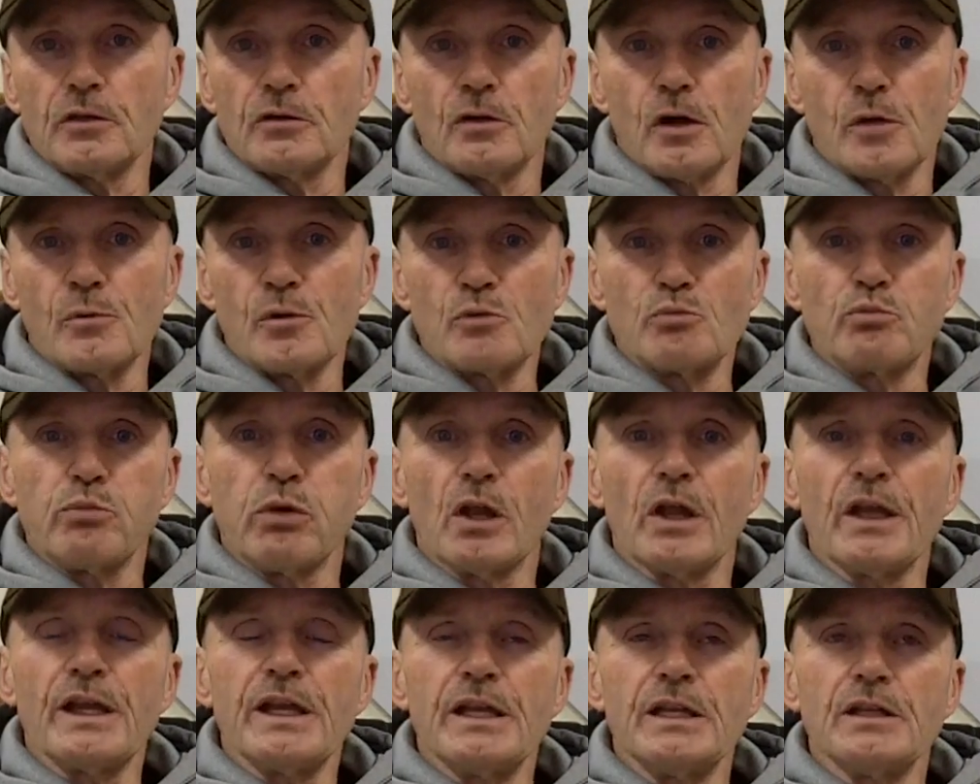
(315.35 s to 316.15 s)
You know, I mean,
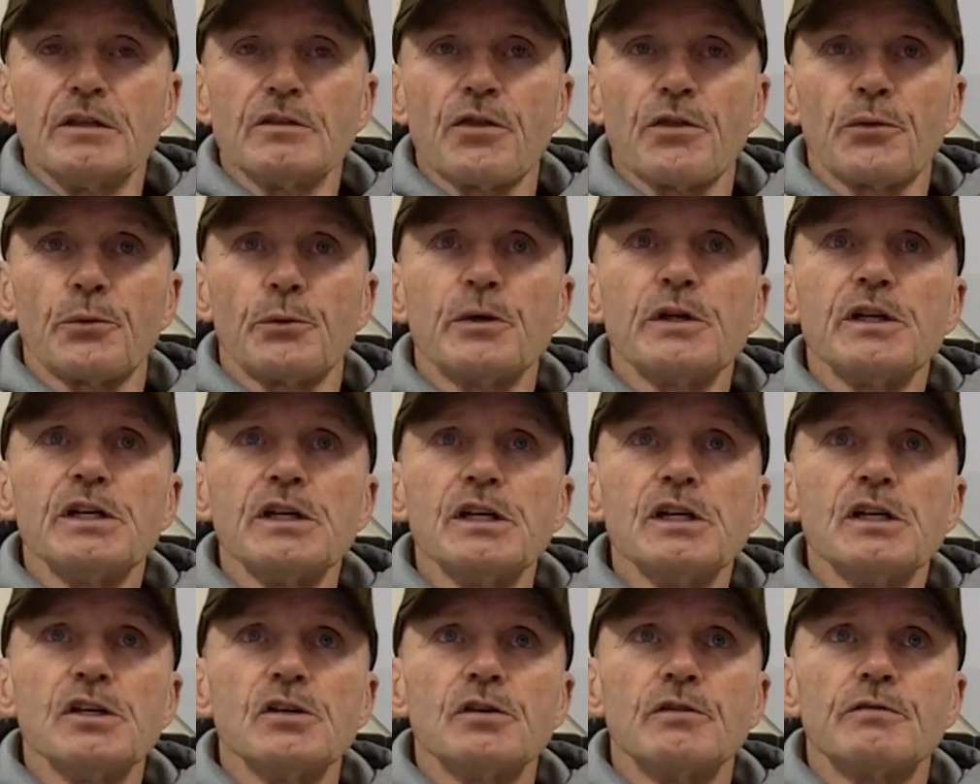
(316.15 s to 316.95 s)
playing
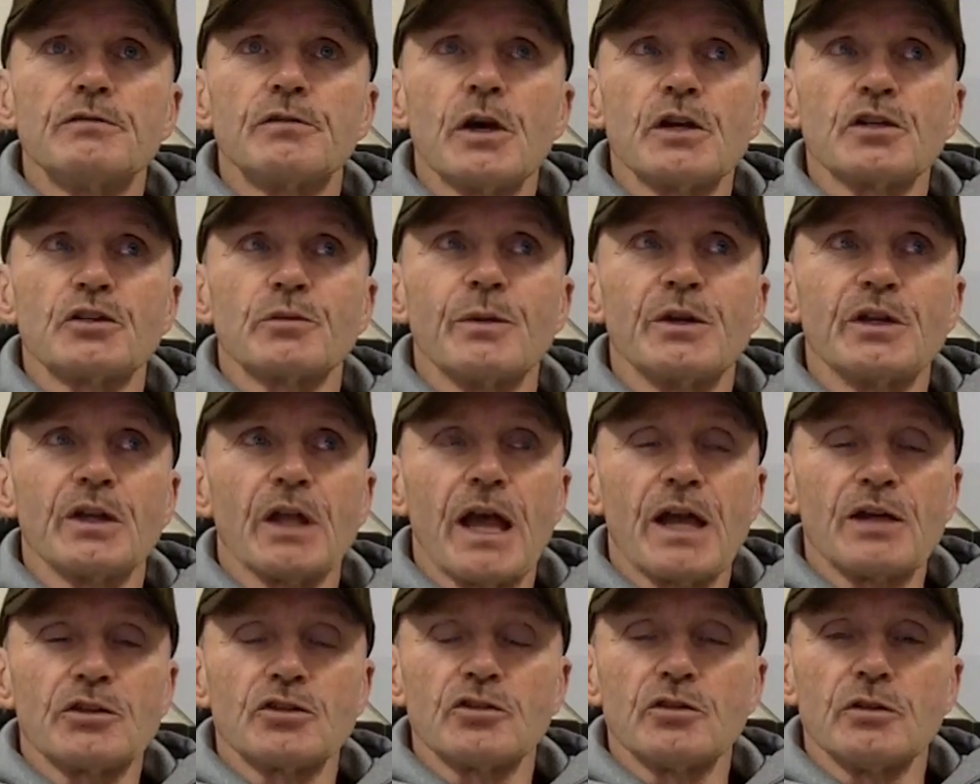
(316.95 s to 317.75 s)
three freshmen
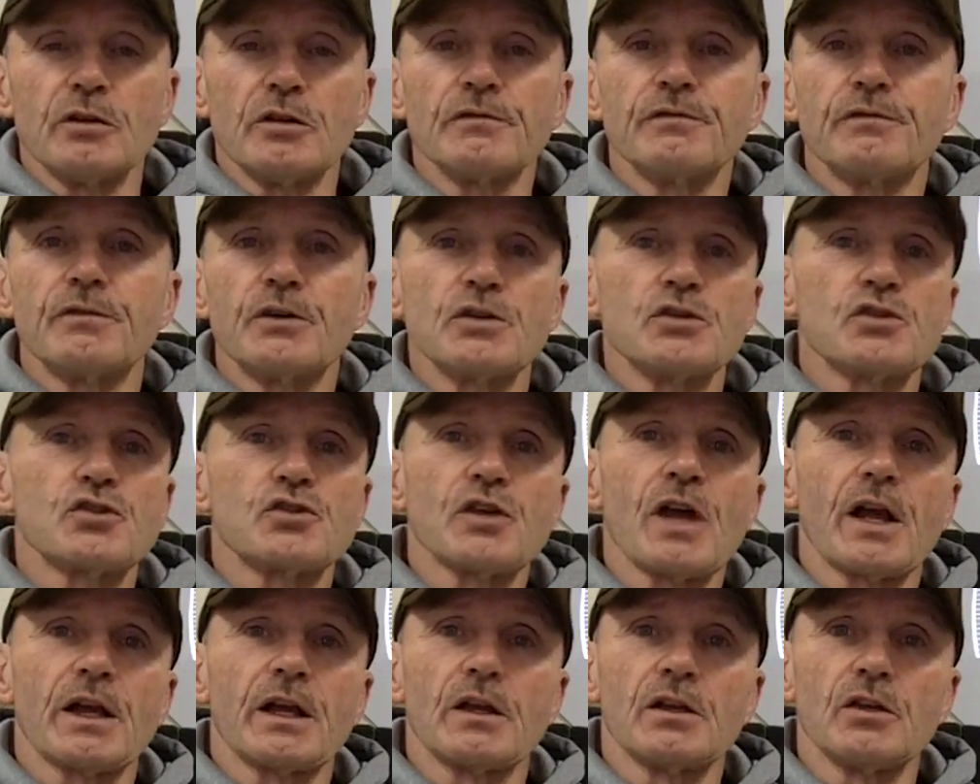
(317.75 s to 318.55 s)
last year at
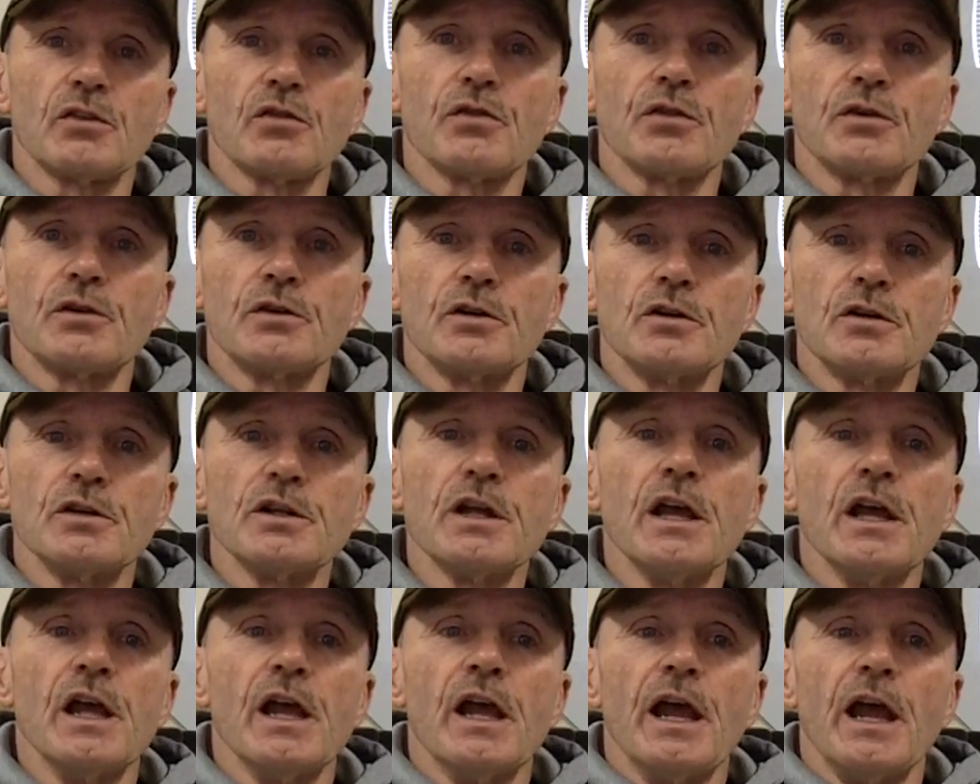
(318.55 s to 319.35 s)
first, second, and
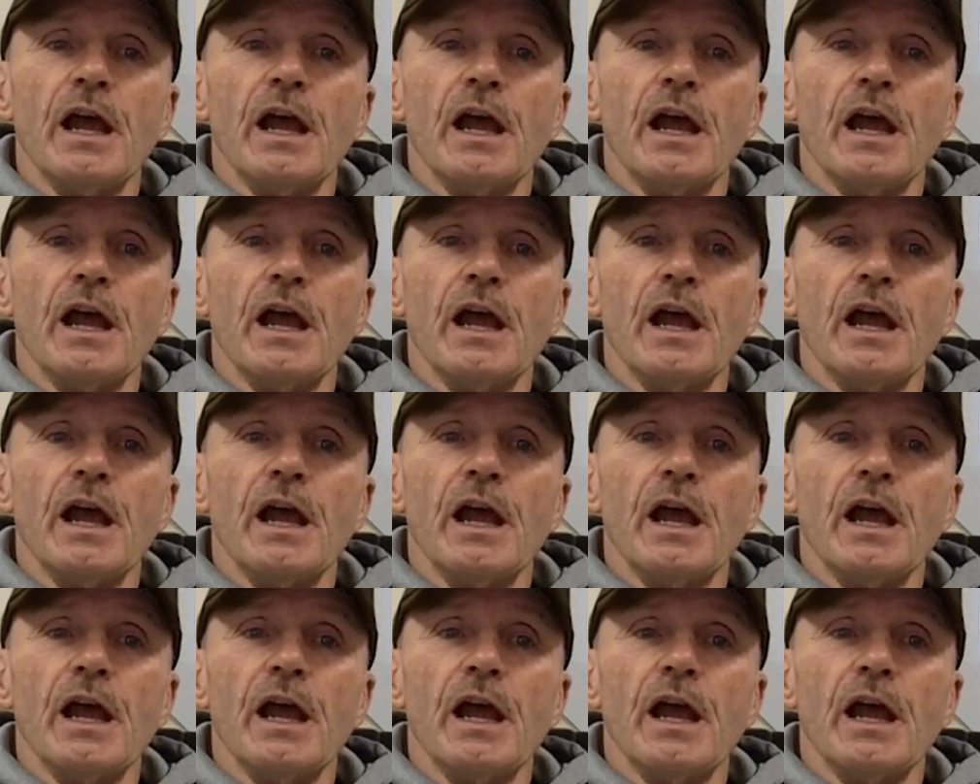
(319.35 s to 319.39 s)
third,